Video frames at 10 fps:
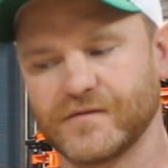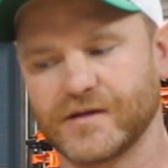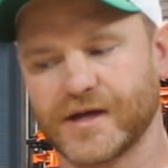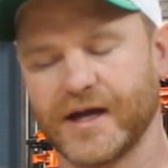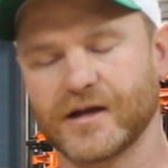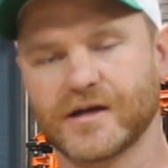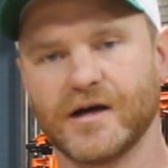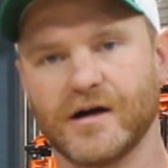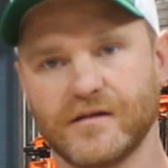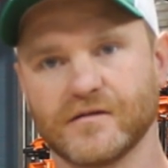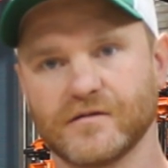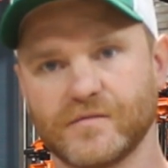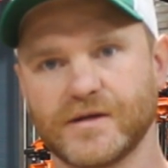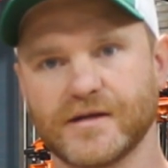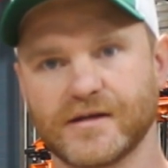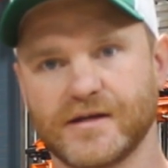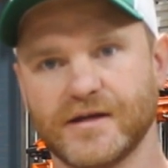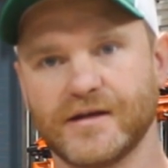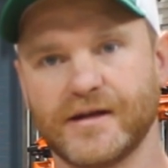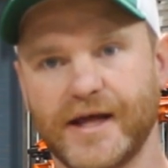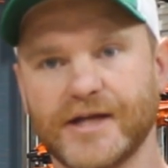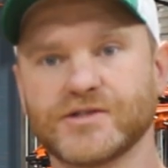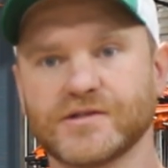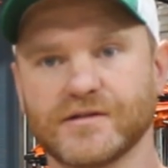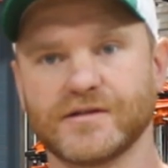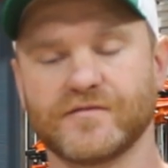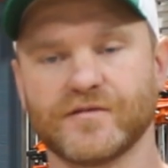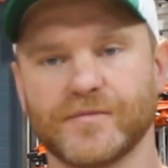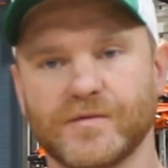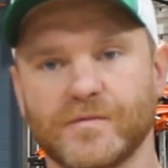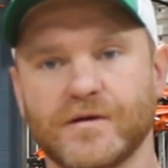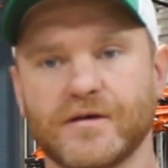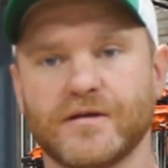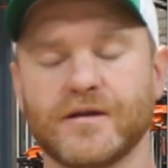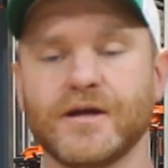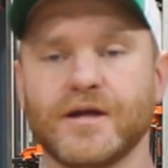the kind of color we can get naturally from the wood,